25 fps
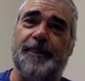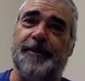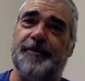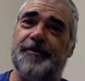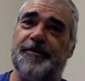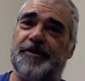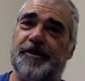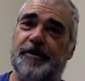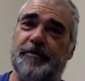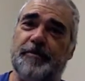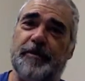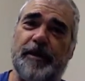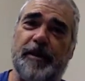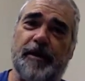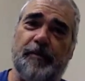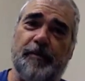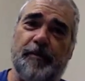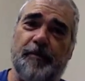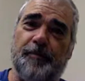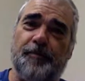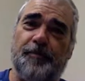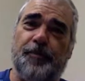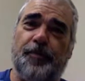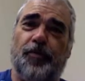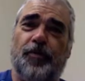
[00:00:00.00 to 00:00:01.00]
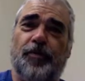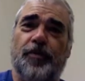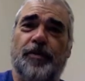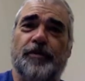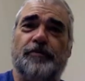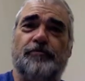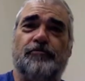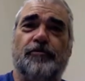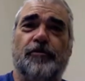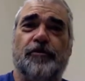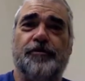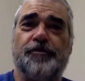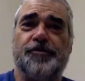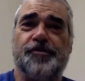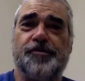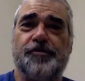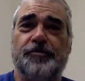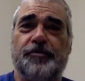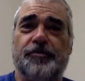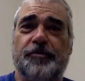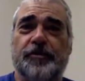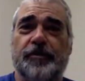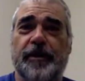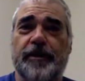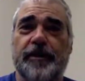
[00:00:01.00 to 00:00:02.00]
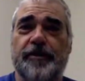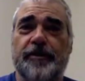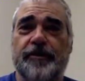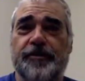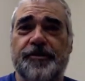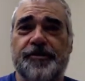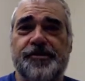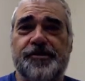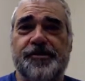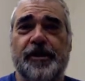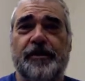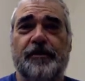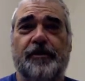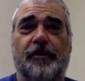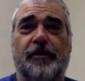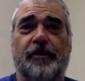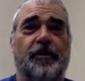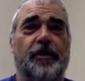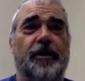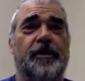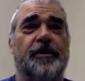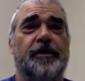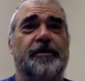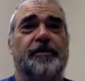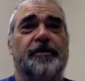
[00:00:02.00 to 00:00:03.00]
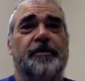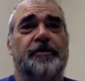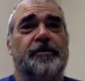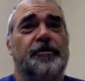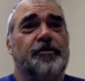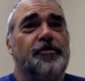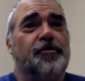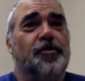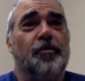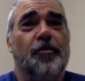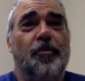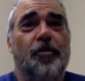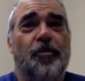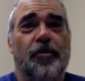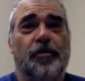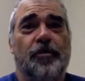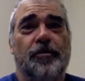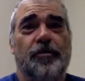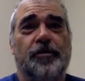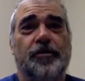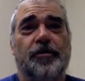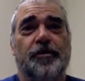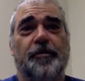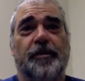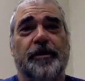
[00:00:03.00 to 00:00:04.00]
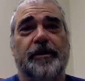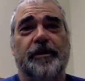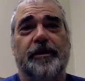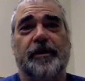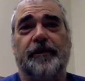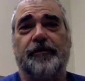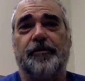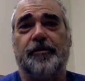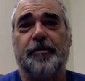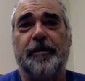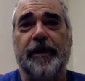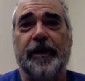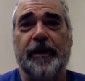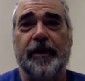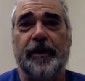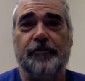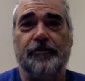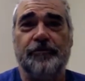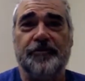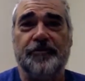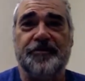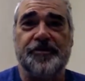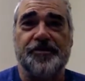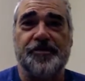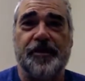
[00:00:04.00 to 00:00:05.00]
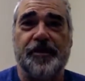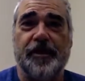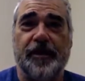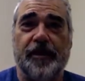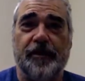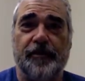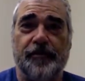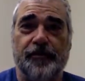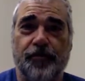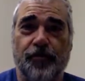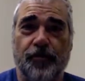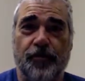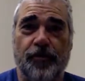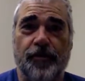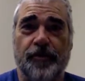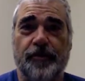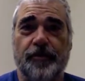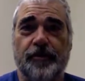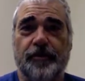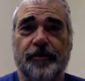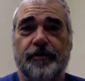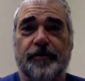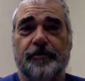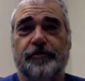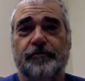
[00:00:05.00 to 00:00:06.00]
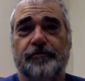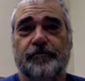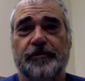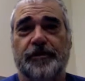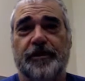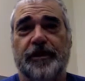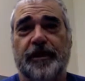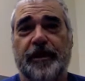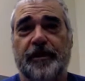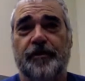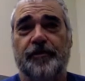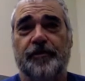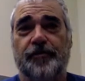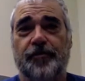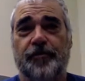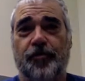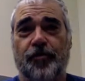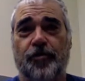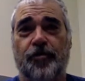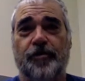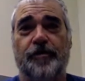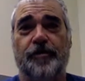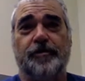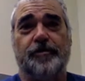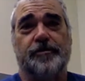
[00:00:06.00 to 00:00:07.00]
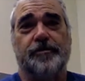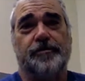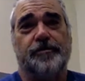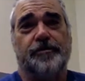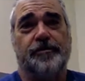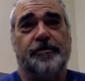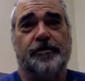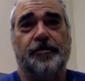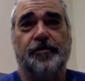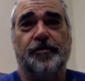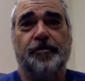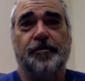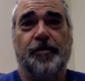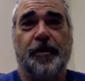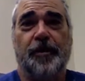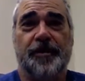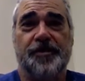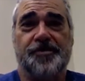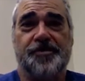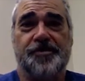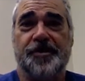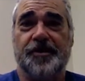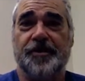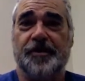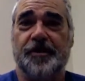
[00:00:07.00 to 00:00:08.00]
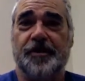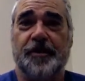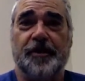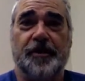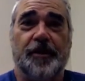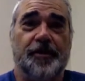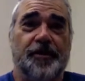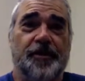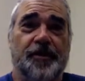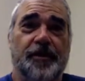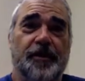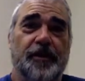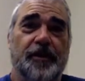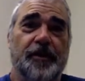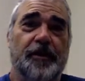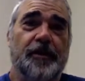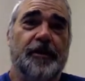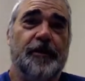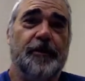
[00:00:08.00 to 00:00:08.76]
there's going to become a point where sooner or later you say, all right, no more good money after bad. We just can't afford it. We can't afford it. Goodbye city. And I think